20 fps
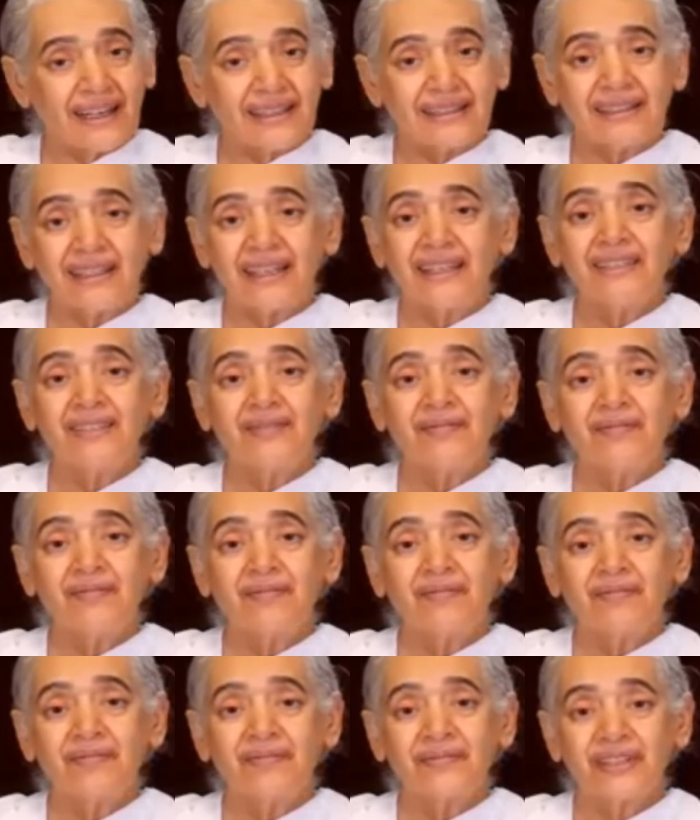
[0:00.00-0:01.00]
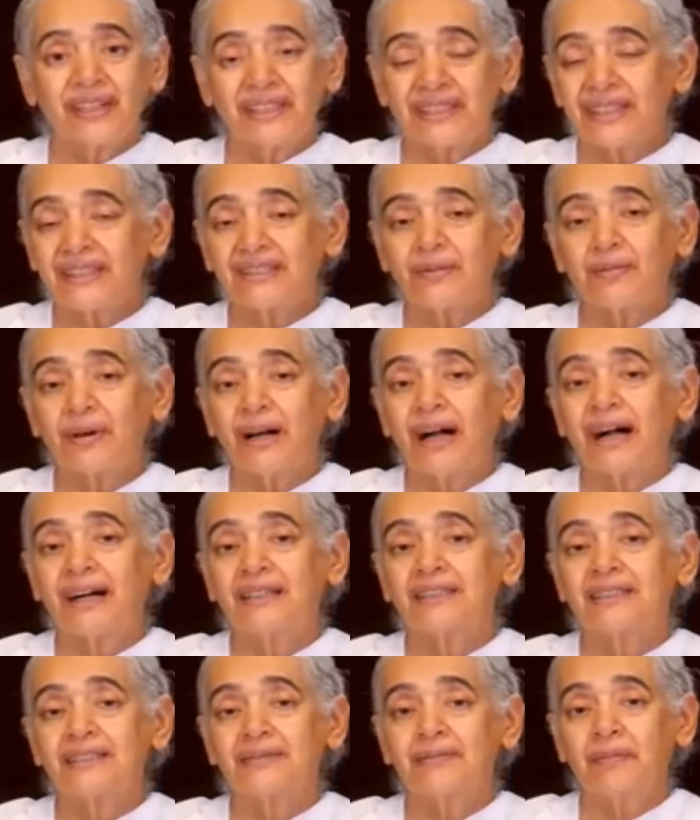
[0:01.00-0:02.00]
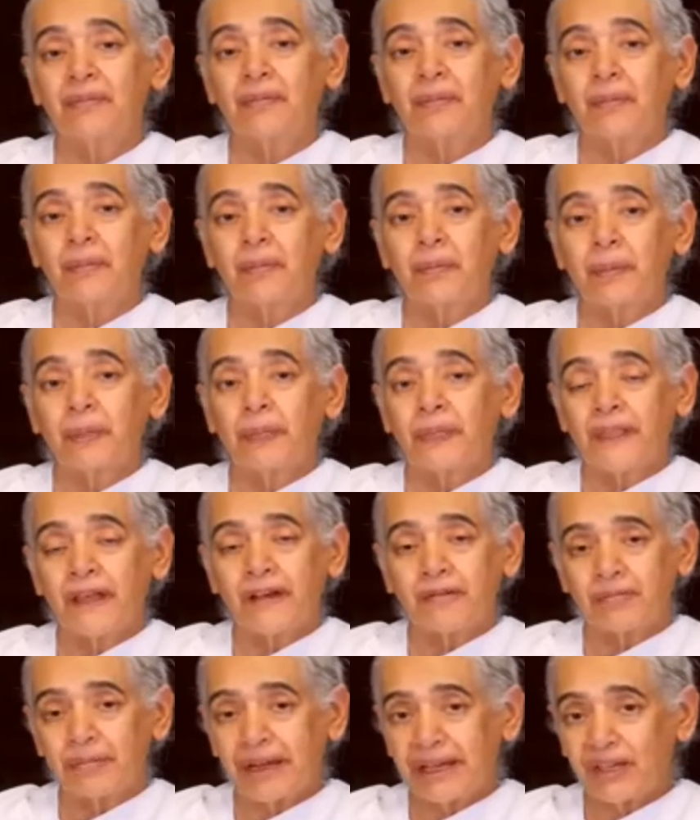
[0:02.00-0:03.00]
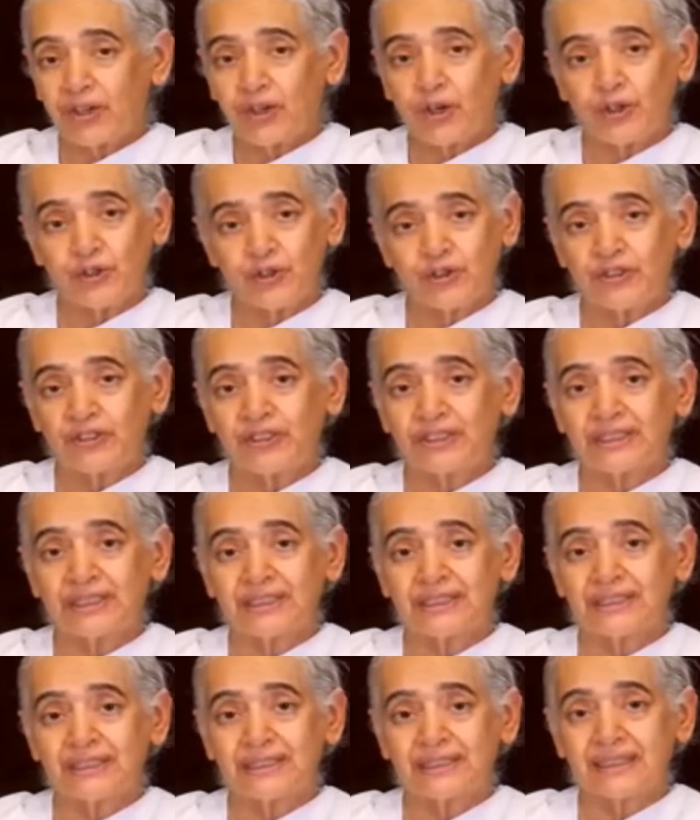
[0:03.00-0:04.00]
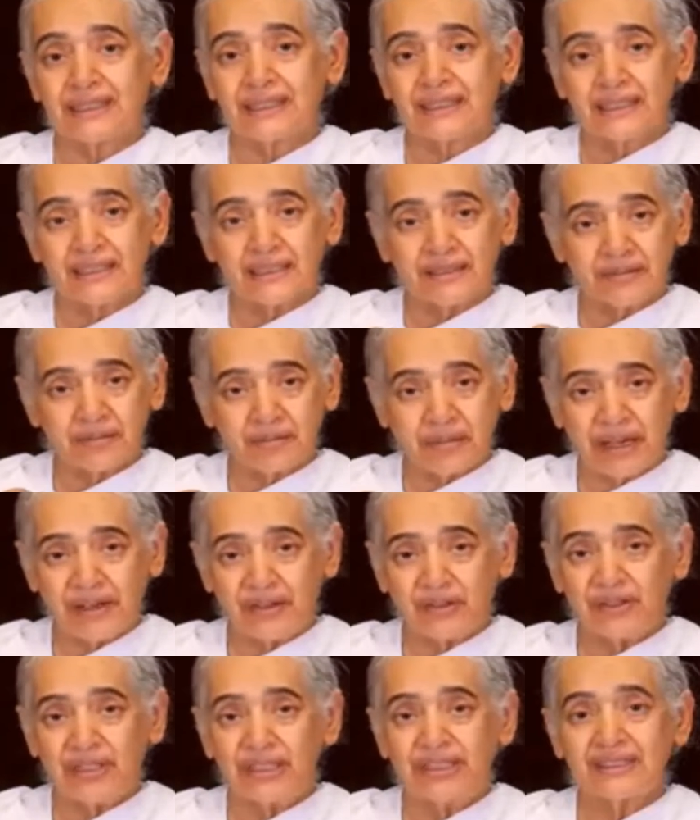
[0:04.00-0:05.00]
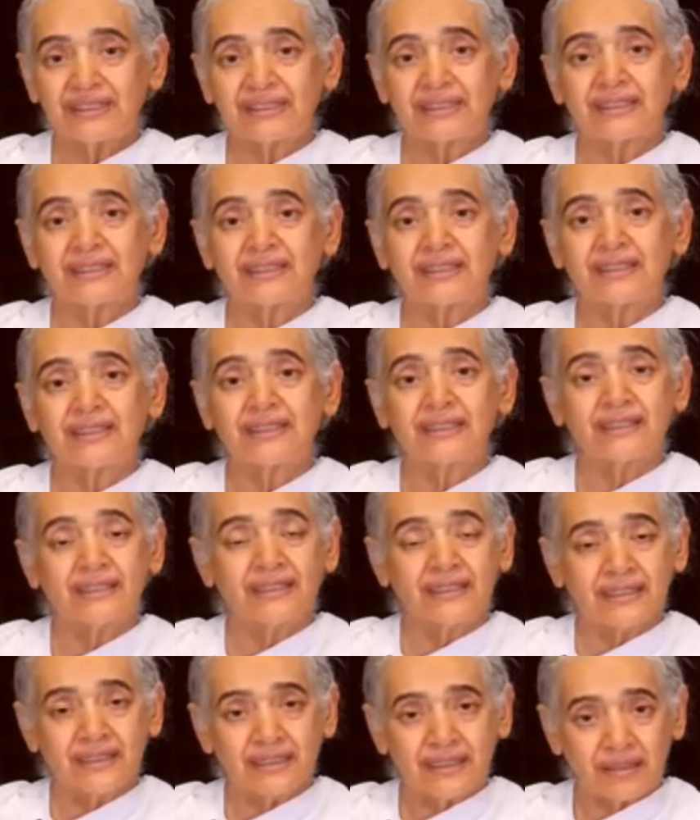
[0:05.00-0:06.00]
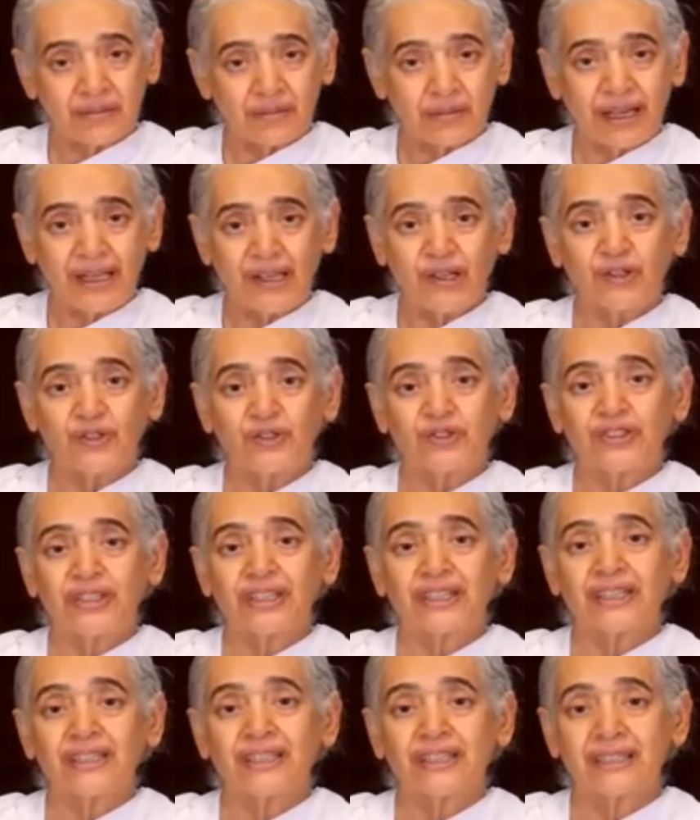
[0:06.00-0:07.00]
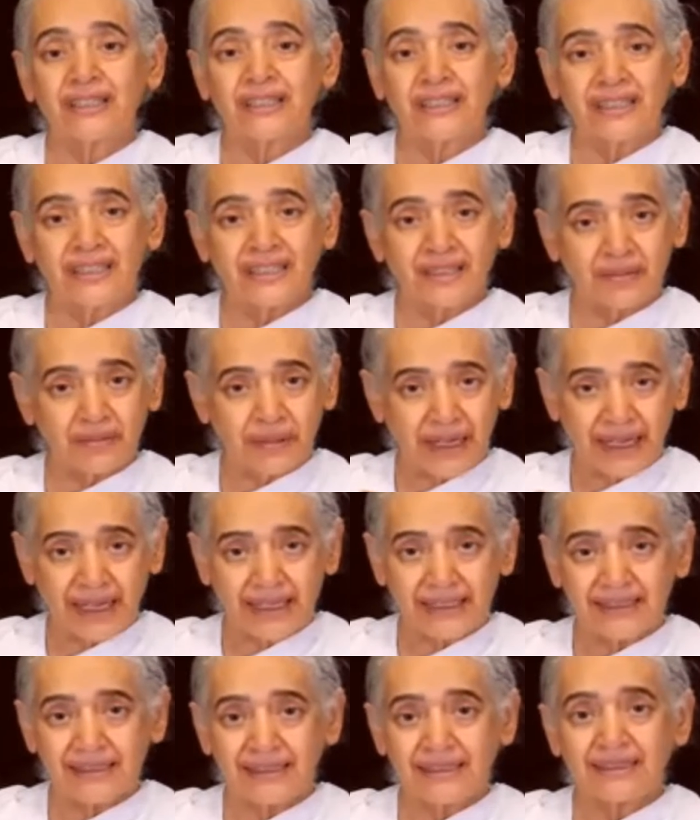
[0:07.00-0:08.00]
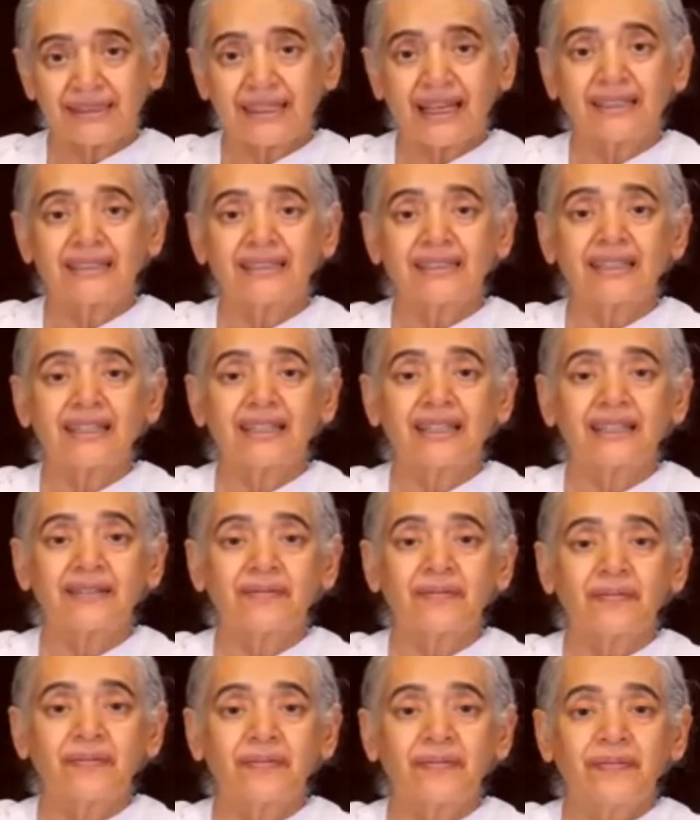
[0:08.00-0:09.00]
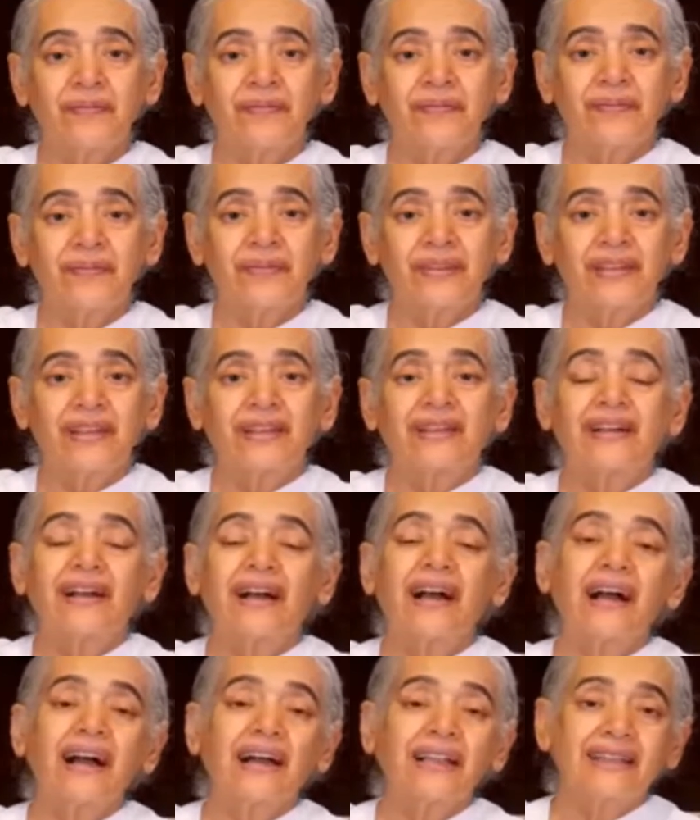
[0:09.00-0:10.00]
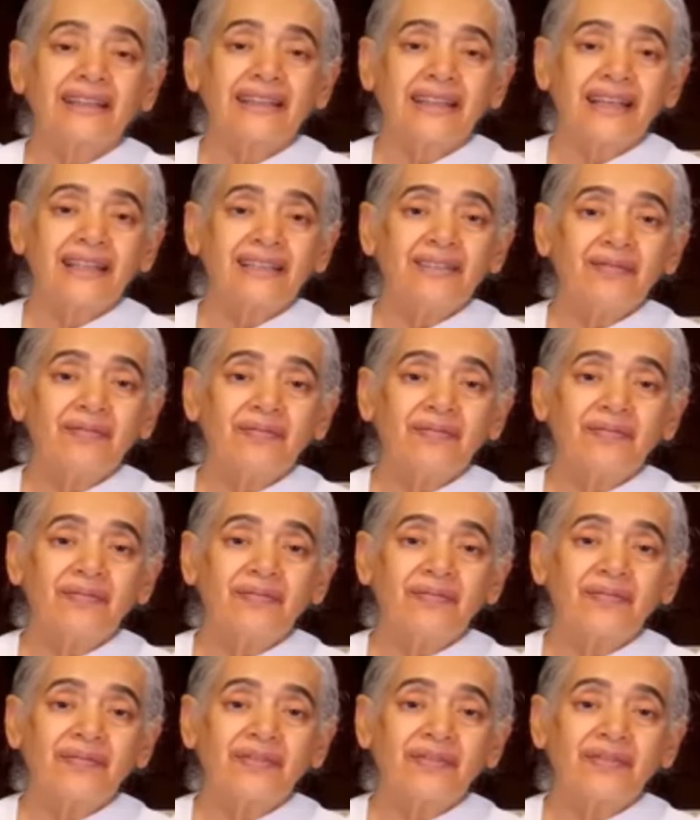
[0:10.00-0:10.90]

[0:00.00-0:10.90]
and then another part, my conscience, my reason, my logic, my understanding, and then